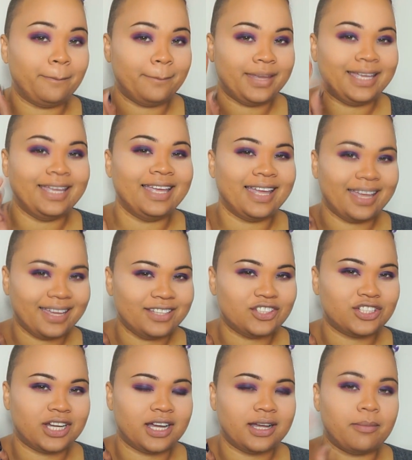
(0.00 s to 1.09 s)
BBH
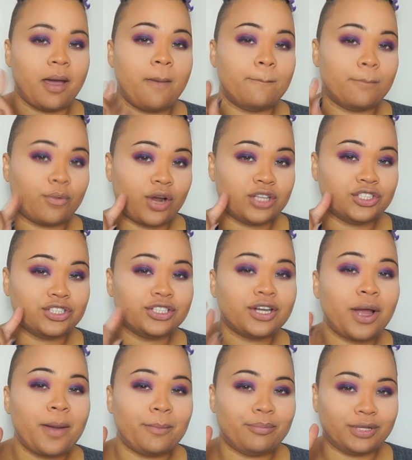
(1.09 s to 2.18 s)
time. Bronzer,
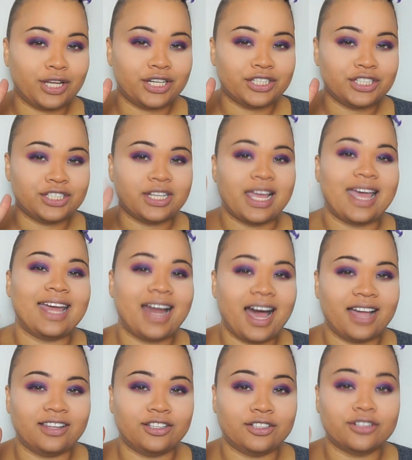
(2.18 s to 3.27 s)
blush, and
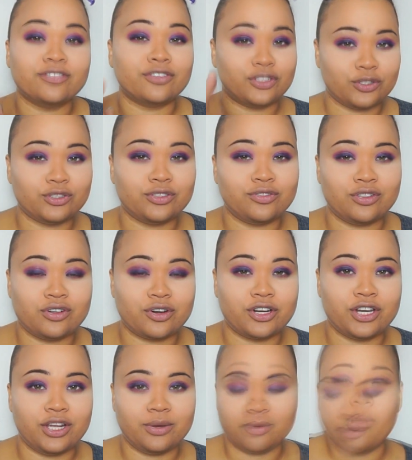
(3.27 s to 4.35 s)
highlighter for those of you that are
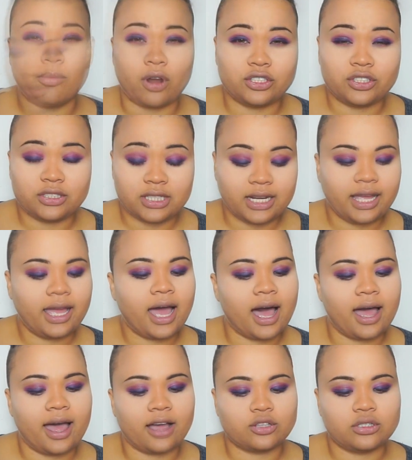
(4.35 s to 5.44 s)
new. So my bronzer today, I
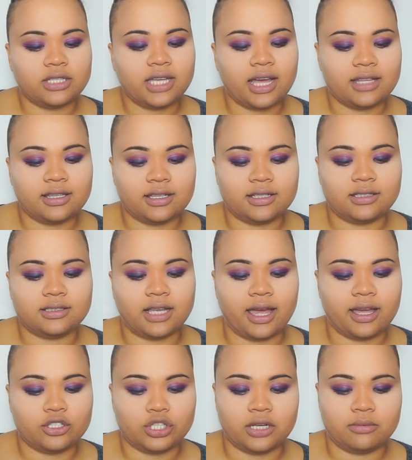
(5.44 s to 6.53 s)
actually got this
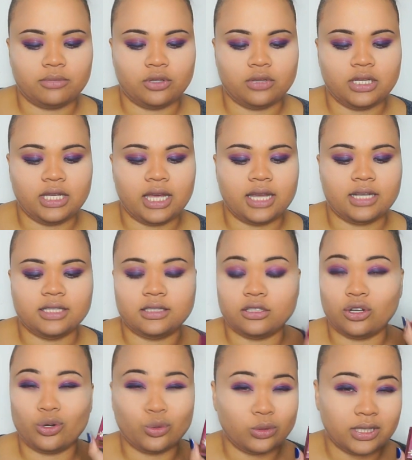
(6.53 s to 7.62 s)
at Gen Beauty and it's the
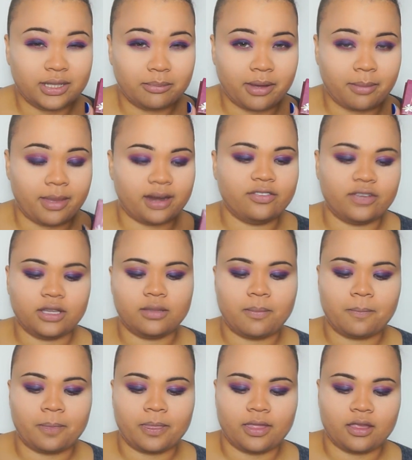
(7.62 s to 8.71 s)
Hoola by Benefit.
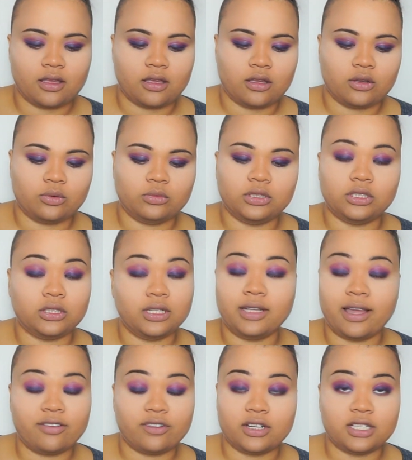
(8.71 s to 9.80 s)
Who stood in
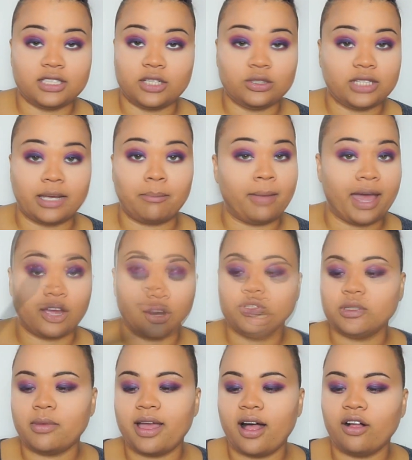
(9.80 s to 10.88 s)
line for this is like Mac. I'm
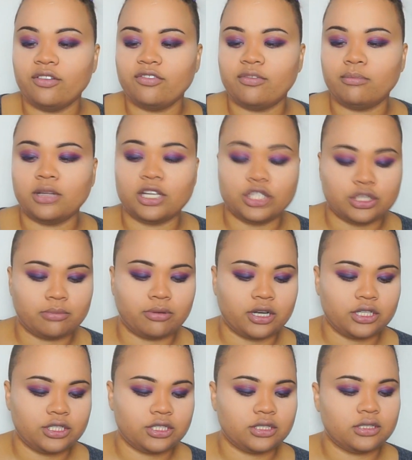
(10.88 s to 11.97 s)
using my e.l.f. blush
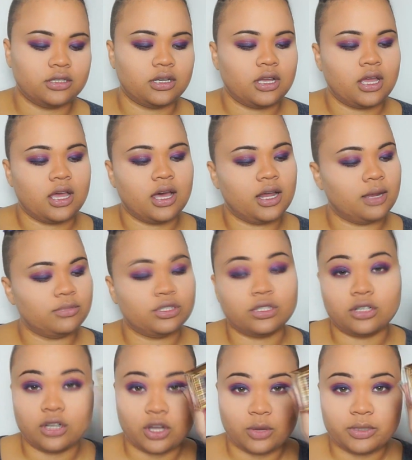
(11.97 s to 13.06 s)
brush. And I'm just going
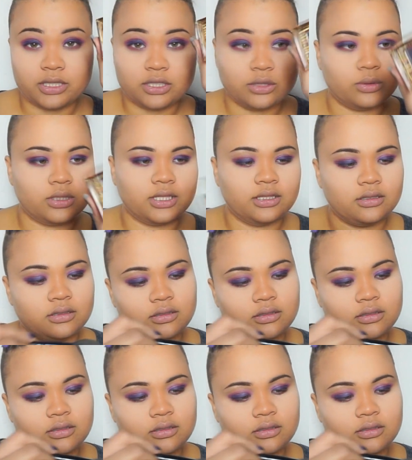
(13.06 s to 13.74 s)
to go into Hoola.